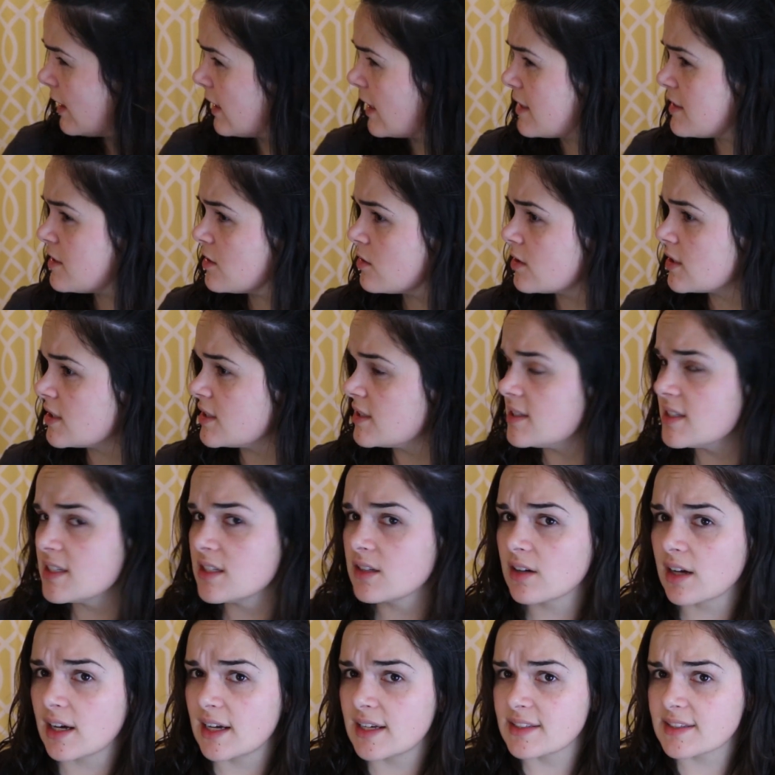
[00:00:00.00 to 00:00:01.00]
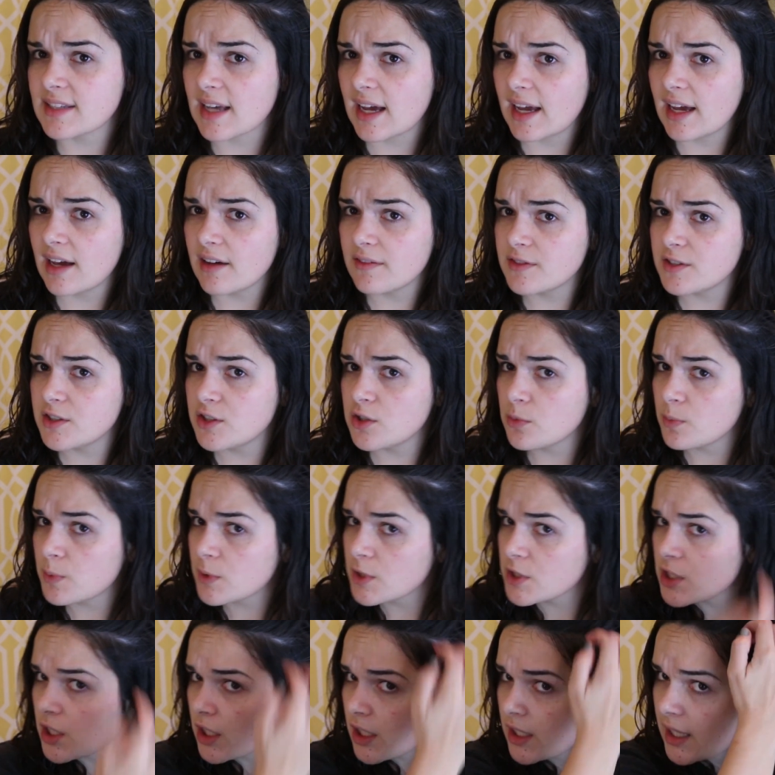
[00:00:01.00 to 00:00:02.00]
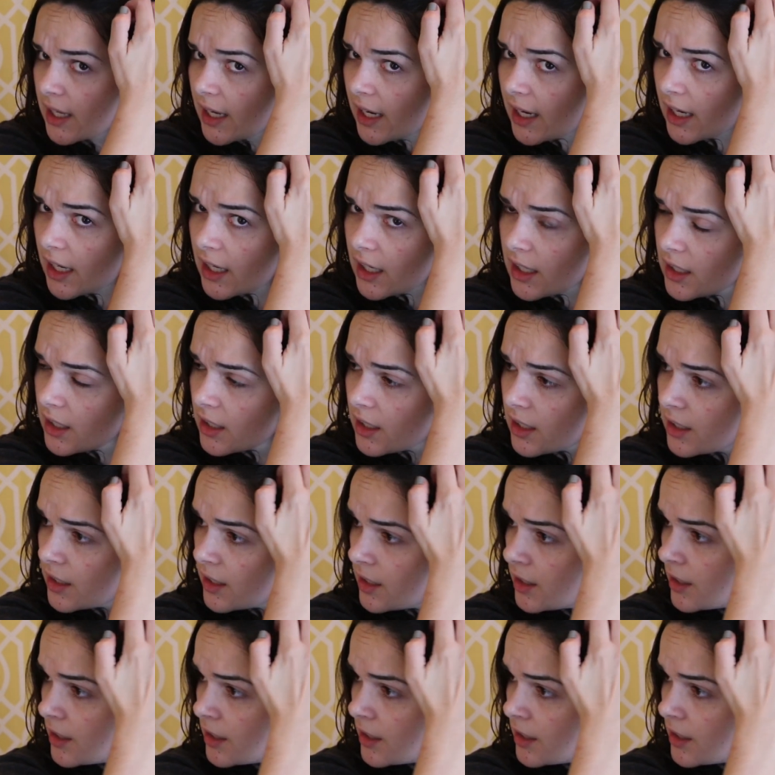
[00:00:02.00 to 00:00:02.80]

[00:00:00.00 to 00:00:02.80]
And as you can see, you guys, I have super dark hair